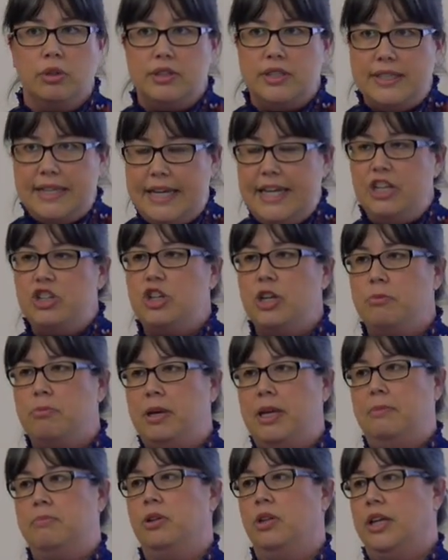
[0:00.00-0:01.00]
teaching
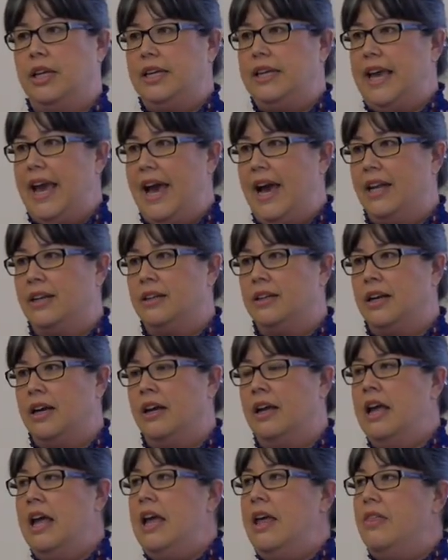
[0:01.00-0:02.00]
people in
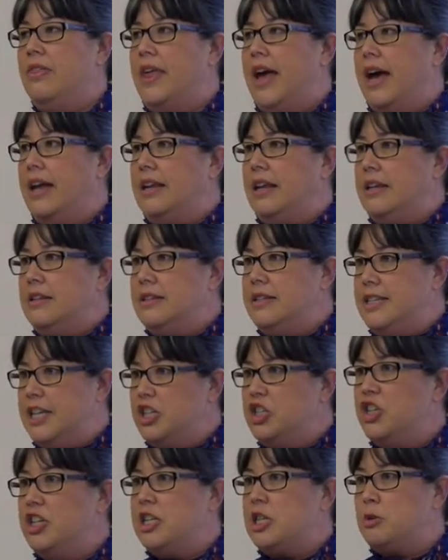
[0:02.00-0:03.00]
Canada that
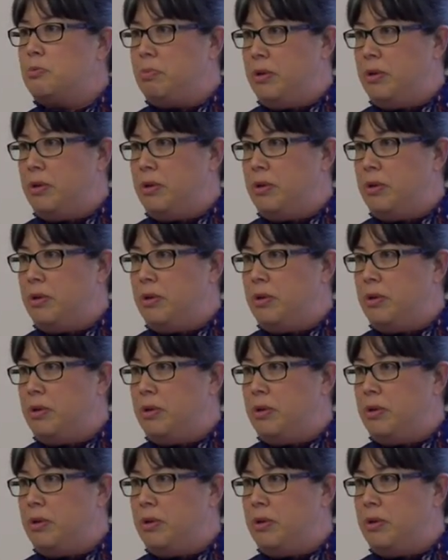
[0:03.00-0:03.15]
Indigenous